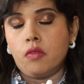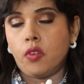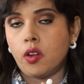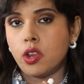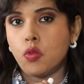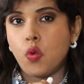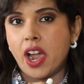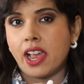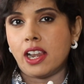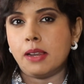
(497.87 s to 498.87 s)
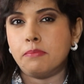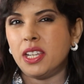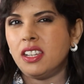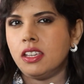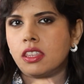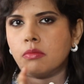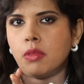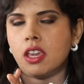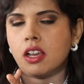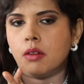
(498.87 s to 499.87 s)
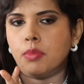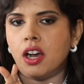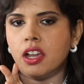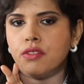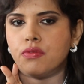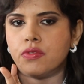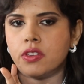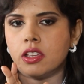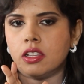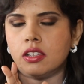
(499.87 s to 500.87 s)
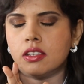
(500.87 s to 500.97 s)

very well beneath makeup, I feel.